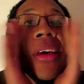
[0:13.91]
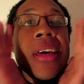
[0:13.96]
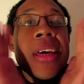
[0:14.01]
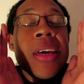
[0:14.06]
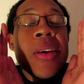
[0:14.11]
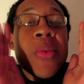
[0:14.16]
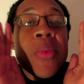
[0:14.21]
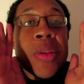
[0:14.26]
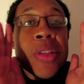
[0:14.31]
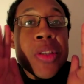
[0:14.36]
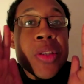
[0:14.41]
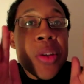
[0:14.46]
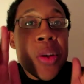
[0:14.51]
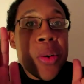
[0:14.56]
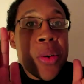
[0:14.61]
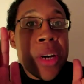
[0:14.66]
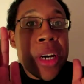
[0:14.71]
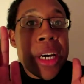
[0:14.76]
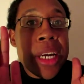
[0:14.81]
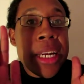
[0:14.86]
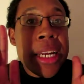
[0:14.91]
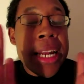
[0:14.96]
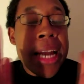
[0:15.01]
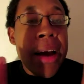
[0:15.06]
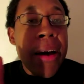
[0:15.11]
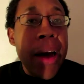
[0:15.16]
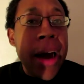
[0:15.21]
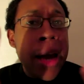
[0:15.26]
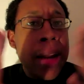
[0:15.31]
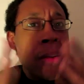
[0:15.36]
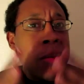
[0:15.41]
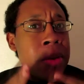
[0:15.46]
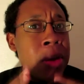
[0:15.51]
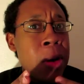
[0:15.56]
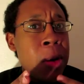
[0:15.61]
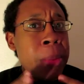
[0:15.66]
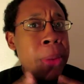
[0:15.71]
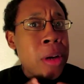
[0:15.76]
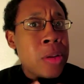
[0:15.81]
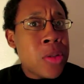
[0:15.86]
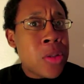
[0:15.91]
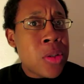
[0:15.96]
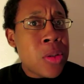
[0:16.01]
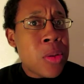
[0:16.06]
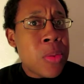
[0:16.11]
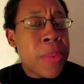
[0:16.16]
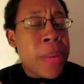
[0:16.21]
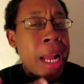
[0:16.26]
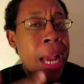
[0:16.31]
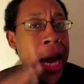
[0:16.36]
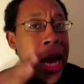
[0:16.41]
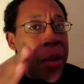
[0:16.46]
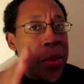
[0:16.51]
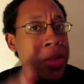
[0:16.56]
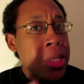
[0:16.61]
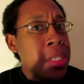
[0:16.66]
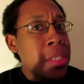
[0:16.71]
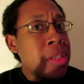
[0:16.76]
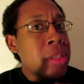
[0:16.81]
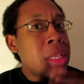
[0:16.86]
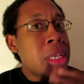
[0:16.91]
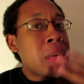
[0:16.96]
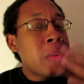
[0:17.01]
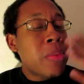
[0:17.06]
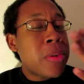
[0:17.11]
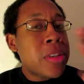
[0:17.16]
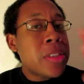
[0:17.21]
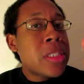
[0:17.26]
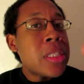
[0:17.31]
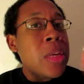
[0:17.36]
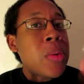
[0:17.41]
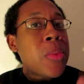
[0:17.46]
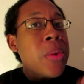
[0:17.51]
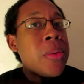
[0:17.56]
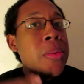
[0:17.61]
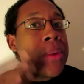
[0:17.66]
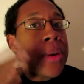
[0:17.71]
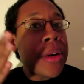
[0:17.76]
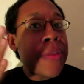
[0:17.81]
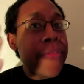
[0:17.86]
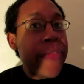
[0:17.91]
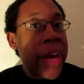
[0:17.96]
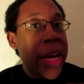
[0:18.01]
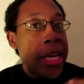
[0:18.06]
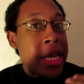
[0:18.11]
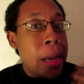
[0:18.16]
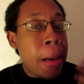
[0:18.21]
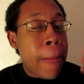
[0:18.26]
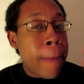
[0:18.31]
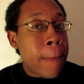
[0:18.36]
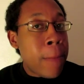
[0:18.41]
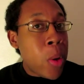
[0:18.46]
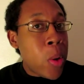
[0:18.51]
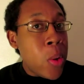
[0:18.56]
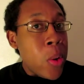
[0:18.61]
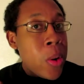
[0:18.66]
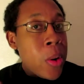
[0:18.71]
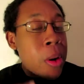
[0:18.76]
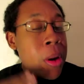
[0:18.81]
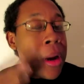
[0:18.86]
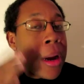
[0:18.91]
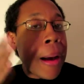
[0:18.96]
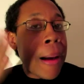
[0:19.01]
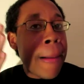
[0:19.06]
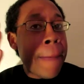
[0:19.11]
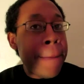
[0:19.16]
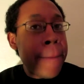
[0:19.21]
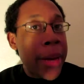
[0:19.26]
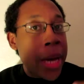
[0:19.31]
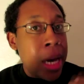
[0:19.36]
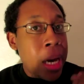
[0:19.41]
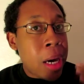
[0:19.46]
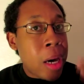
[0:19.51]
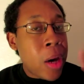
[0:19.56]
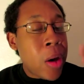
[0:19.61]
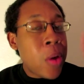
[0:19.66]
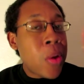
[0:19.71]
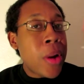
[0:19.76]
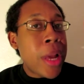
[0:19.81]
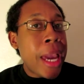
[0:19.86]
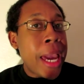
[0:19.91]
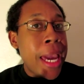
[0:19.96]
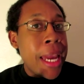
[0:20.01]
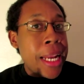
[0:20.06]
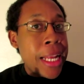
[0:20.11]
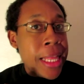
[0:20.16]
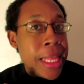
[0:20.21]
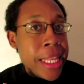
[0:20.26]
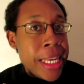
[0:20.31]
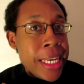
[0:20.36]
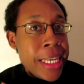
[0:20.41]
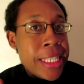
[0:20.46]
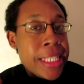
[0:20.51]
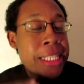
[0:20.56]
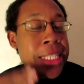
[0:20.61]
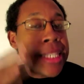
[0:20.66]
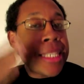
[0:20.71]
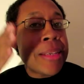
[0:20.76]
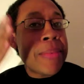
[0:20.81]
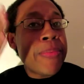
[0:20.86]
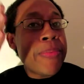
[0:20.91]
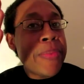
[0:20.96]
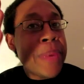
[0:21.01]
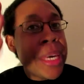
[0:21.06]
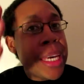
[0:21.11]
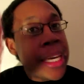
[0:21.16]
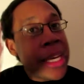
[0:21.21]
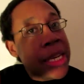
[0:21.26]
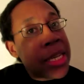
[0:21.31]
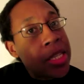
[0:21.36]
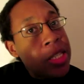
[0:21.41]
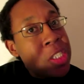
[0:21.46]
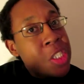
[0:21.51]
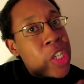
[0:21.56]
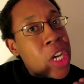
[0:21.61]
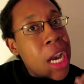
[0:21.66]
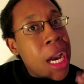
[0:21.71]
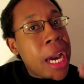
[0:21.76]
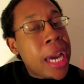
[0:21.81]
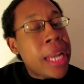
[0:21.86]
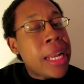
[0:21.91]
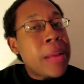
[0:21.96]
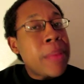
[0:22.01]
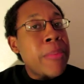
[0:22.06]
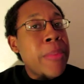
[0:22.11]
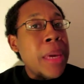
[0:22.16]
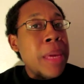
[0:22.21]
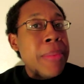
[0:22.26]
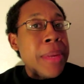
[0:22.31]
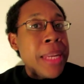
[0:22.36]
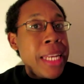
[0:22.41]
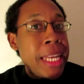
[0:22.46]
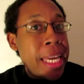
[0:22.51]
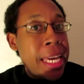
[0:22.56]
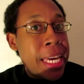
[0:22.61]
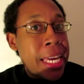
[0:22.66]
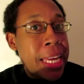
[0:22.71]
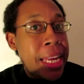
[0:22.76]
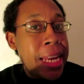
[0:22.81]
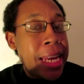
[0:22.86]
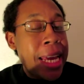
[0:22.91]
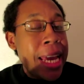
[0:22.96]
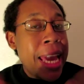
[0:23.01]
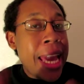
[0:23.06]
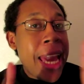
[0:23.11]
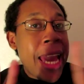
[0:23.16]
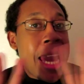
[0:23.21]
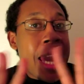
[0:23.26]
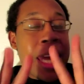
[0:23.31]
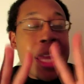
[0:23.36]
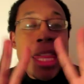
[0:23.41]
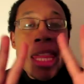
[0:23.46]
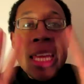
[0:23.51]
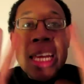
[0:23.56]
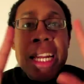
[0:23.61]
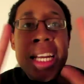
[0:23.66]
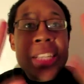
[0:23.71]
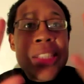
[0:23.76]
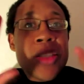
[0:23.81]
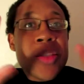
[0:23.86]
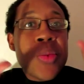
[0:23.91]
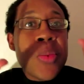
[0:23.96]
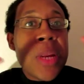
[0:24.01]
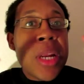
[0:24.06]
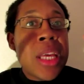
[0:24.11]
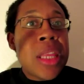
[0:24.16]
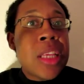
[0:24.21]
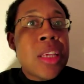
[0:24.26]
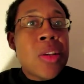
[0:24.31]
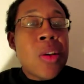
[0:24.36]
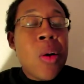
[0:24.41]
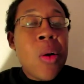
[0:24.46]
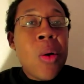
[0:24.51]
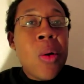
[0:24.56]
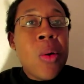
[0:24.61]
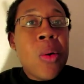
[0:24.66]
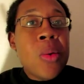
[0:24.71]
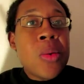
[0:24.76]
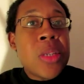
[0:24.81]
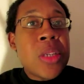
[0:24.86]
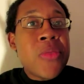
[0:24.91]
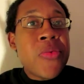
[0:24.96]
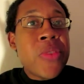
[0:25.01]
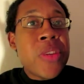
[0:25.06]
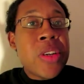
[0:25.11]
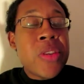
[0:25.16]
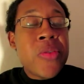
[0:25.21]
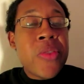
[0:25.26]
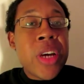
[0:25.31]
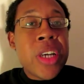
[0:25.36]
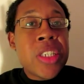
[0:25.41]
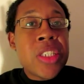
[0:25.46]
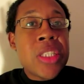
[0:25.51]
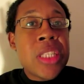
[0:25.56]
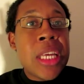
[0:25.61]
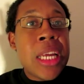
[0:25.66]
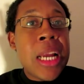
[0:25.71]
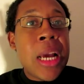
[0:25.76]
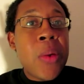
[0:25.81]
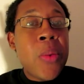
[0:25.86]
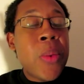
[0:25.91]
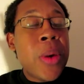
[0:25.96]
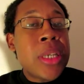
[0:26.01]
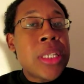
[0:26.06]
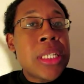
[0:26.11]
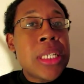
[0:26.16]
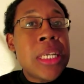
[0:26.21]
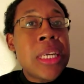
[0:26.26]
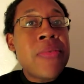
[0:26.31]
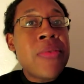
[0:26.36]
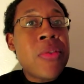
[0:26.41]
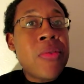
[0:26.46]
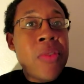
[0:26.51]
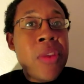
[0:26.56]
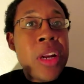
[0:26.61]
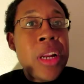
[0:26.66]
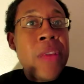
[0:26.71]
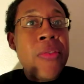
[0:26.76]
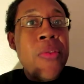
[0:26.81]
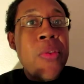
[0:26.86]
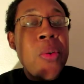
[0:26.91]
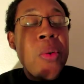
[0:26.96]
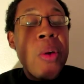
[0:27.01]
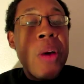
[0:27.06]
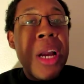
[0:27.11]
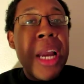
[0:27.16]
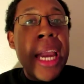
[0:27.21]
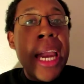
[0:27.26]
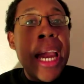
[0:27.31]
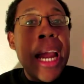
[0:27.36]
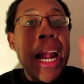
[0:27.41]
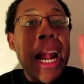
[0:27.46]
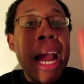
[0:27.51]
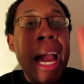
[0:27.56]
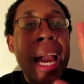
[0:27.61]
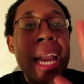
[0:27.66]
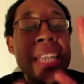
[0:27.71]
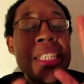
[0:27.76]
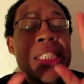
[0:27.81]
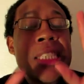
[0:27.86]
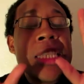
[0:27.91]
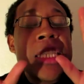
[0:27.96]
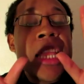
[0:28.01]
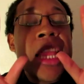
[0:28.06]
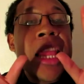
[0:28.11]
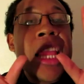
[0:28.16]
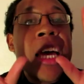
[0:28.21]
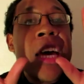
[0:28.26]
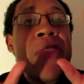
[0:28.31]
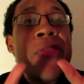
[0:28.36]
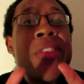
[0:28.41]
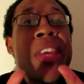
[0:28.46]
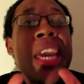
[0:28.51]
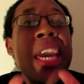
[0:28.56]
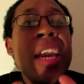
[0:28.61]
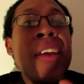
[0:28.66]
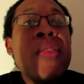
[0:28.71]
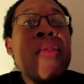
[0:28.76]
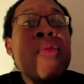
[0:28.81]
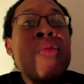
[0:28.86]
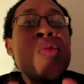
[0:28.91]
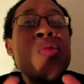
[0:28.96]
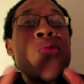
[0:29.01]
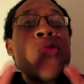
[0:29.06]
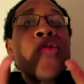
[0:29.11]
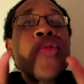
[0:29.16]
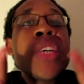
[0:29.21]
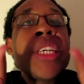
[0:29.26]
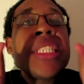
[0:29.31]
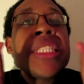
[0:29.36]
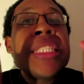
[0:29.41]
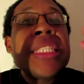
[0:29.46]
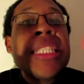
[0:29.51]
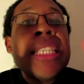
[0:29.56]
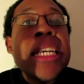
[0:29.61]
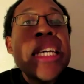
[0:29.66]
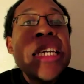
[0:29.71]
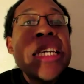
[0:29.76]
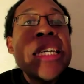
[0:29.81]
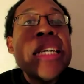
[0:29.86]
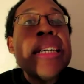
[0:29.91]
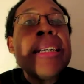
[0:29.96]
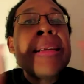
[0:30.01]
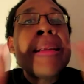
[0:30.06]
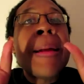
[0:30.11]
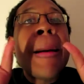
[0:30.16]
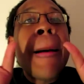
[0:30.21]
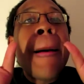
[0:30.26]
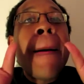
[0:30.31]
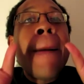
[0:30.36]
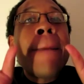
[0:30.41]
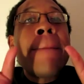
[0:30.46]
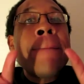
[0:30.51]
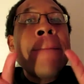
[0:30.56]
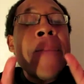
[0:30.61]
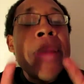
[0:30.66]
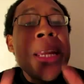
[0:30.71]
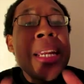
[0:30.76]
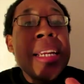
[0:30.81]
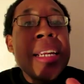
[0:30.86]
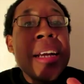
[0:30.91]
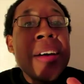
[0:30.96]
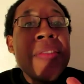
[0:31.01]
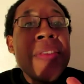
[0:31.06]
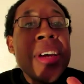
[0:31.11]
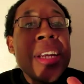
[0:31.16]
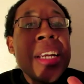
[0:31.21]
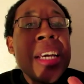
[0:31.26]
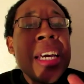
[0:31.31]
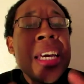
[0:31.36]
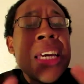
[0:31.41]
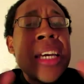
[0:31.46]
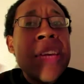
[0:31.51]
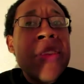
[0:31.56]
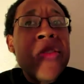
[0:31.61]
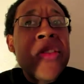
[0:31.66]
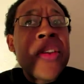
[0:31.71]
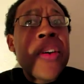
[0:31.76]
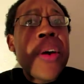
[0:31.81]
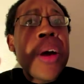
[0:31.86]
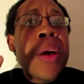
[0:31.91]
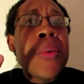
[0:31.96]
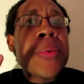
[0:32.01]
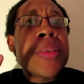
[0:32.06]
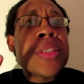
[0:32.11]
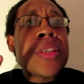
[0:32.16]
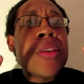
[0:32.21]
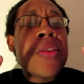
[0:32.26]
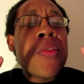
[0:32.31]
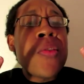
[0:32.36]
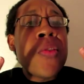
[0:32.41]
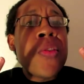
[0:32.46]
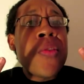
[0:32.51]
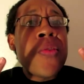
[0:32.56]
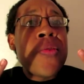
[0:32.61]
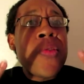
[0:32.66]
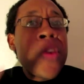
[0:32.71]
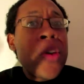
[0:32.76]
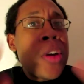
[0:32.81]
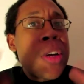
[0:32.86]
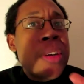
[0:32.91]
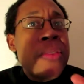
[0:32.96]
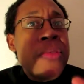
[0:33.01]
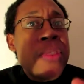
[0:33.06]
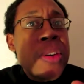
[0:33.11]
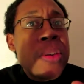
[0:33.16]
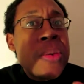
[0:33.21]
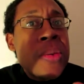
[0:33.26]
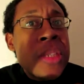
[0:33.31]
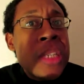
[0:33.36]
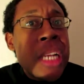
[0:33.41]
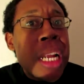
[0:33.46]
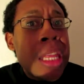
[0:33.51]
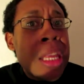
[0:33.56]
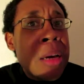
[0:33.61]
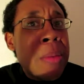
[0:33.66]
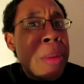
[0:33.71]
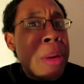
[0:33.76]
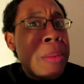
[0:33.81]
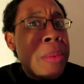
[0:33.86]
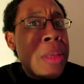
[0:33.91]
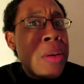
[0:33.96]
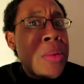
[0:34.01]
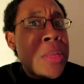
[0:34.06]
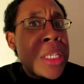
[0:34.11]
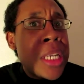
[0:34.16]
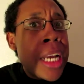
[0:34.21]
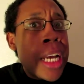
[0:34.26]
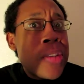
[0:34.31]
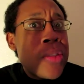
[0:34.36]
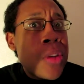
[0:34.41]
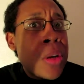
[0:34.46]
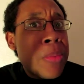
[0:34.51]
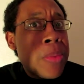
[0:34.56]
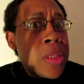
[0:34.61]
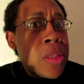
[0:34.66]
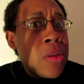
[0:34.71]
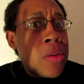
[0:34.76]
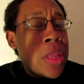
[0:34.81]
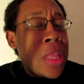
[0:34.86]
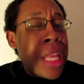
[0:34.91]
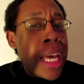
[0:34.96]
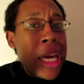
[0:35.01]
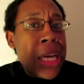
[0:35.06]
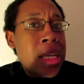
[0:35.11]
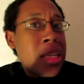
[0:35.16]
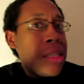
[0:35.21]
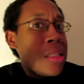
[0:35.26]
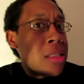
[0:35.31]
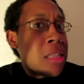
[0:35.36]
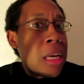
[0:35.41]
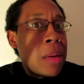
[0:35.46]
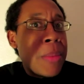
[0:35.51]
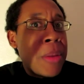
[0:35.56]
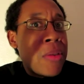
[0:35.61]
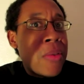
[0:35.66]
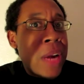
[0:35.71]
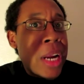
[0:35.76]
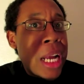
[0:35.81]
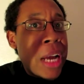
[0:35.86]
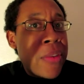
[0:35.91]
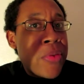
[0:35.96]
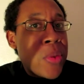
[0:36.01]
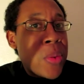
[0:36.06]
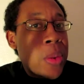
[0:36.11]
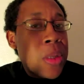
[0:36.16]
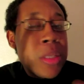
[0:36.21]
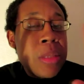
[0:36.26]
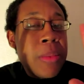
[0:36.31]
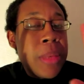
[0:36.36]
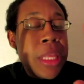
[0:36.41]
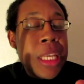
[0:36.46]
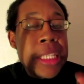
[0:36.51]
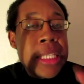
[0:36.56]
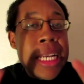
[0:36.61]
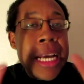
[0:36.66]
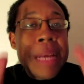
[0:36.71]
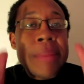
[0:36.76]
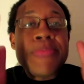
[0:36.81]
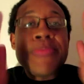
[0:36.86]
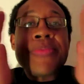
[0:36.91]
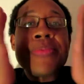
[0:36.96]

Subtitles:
it was so good. Now, I don't know about you, but I was under the impression that we were going to find out more about Annalise being shot, maybe dead, and then it just went in this whole different direction that I wasn't even ready for, and I just loved every single minute of it, even though I was very confused and I thought maybe there was an extra episode like coming right afterwards, but there's not.